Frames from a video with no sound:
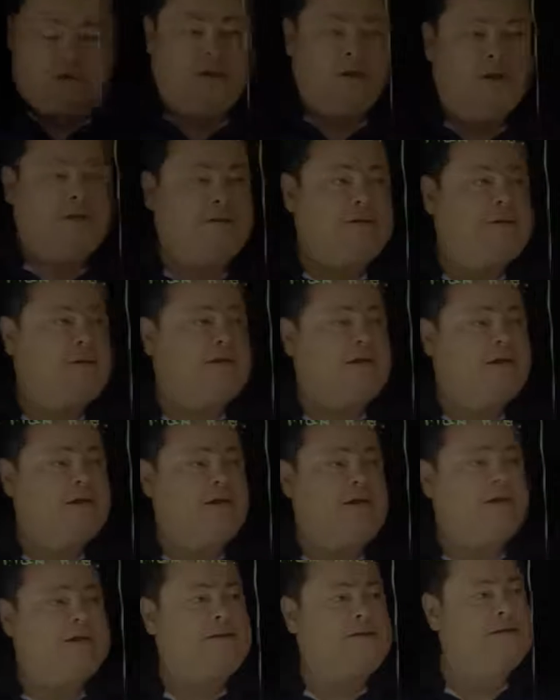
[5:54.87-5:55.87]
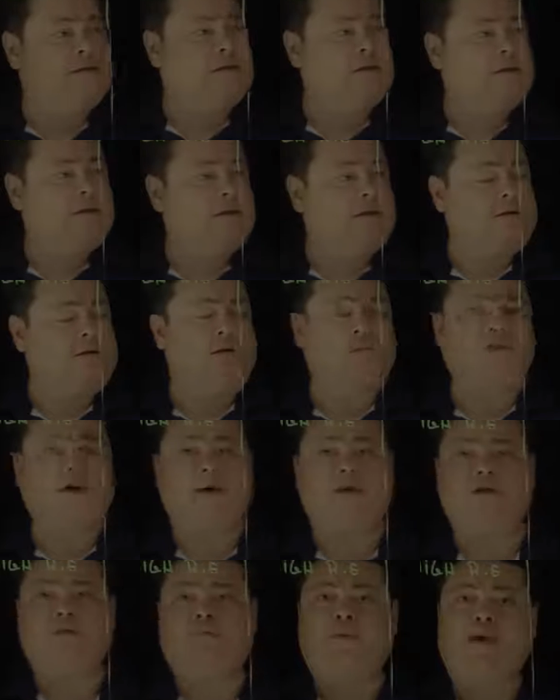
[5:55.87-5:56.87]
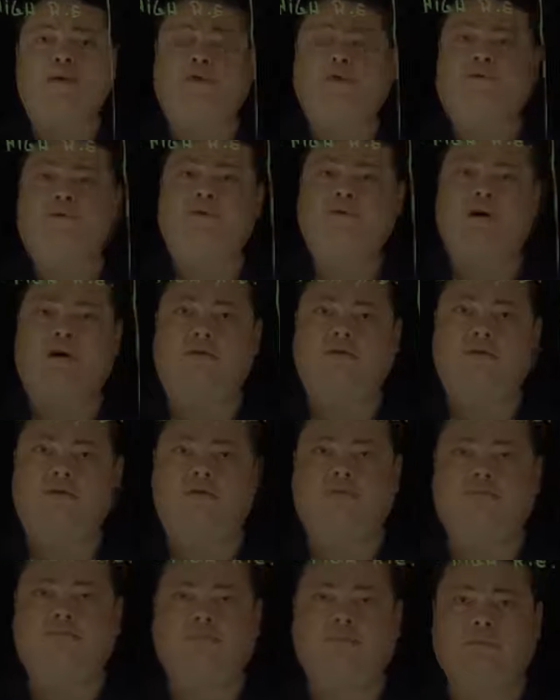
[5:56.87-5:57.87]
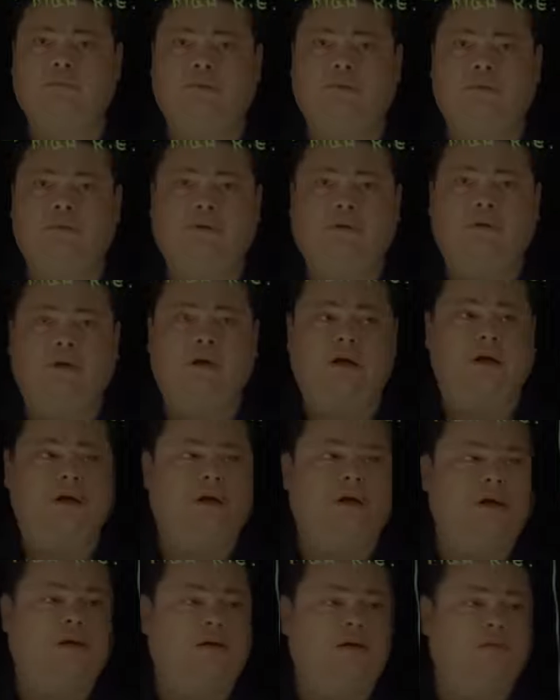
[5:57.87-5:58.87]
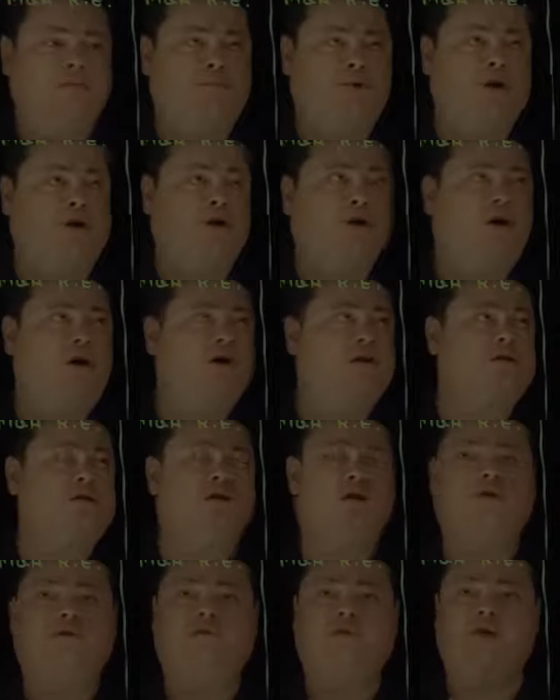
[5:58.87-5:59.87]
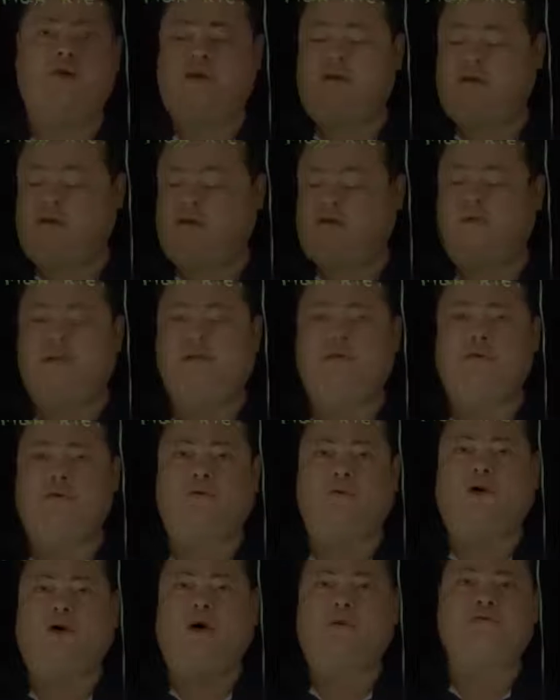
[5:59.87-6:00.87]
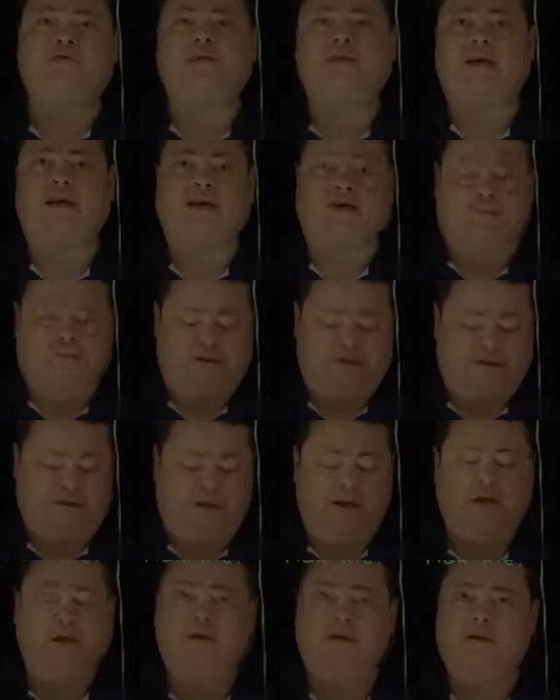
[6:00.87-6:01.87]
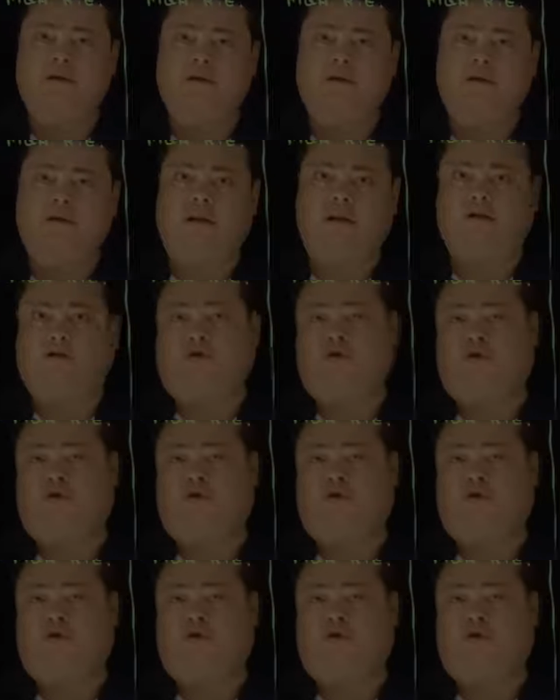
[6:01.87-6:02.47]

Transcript: Let's say that this is my expected result, and because of a zero offset mistake, like you